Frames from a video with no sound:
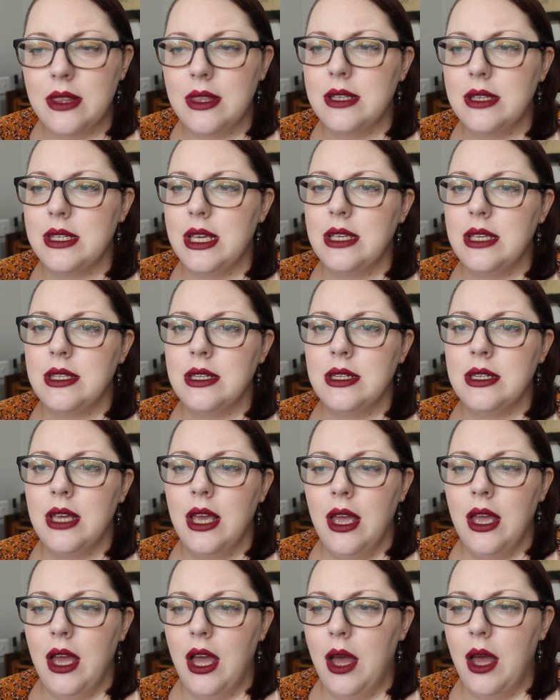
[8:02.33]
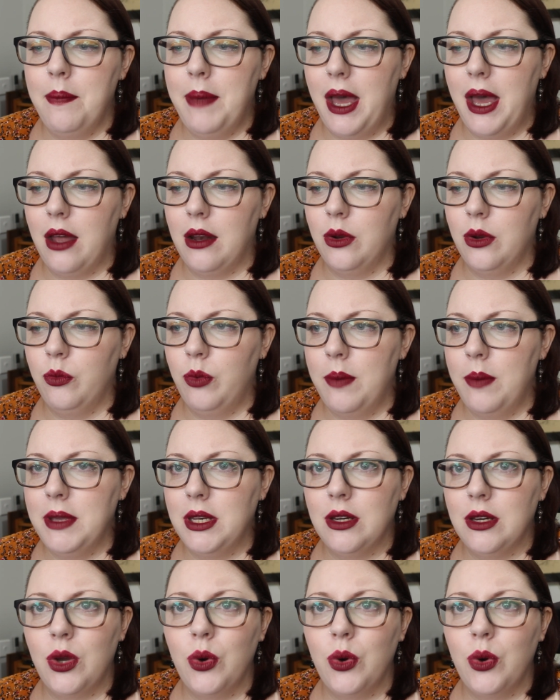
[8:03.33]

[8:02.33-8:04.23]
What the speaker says: This isn't about women